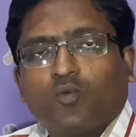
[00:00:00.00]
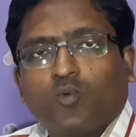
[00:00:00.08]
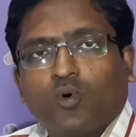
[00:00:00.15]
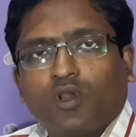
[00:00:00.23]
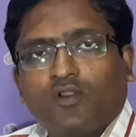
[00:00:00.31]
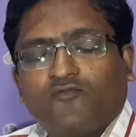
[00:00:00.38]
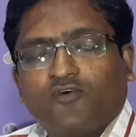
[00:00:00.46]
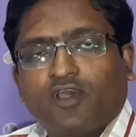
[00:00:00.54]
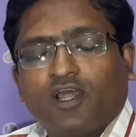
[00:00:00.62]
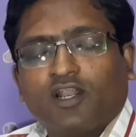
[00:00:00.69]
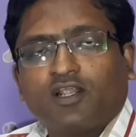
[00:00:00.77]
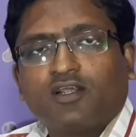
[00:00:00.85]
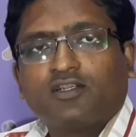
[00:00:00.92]

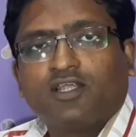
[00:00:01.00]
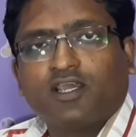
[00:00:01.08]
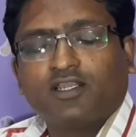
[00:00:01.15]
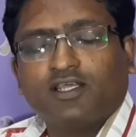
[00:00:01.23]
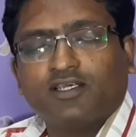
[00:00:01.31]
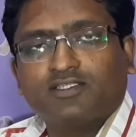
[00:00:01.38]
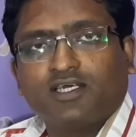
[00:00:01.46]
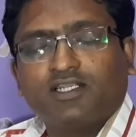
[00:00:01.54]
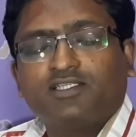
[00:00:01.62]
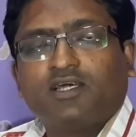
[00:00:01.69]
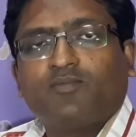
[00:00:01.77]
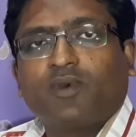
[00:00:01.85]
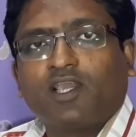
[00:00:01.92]
welfare techniques, that is
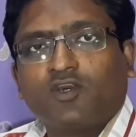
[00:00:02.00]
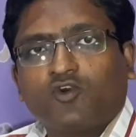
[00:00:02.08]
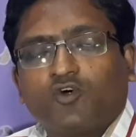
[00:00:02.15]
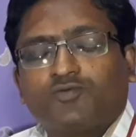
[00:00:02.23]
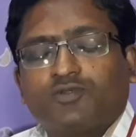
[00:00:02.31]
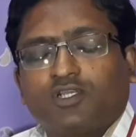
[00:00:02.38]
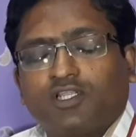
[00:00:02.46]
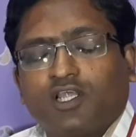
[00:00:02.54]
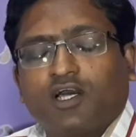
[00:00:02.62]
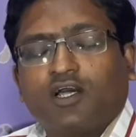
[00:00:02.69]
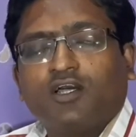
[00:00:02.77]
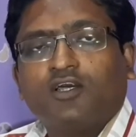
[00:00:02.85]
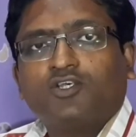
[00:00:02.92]
the microbes in
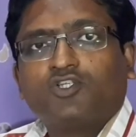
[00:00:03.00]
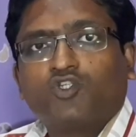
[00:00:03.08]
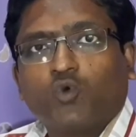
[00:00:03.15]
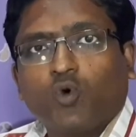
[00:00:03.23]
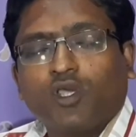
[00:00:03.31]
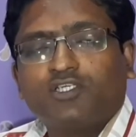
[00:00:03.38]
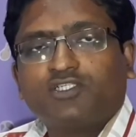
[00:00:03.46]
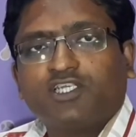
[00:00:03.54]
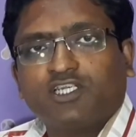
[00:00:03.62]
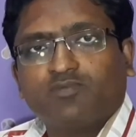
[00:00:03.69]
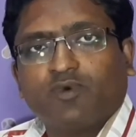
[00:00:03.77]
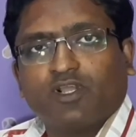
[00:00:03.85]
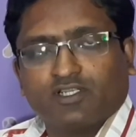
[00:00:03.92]
the sewage
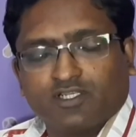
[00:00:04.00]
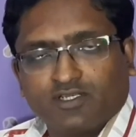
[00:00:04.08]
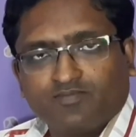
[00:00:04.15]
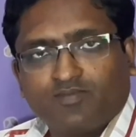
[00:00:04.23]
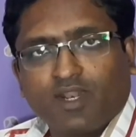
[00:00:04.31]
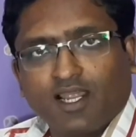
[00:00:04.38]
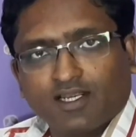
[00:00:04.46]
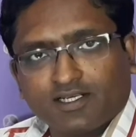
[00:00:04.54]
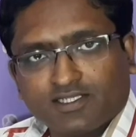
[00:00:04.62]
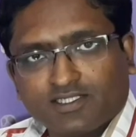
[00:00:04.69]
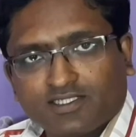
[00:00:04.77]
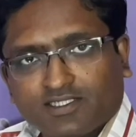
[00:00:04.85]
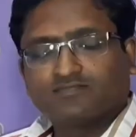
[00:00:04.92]
treatment
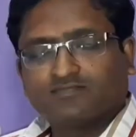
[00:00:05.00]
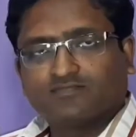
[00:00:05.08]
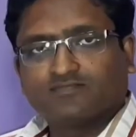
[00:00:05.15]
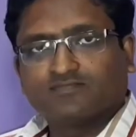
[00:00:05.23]
plants.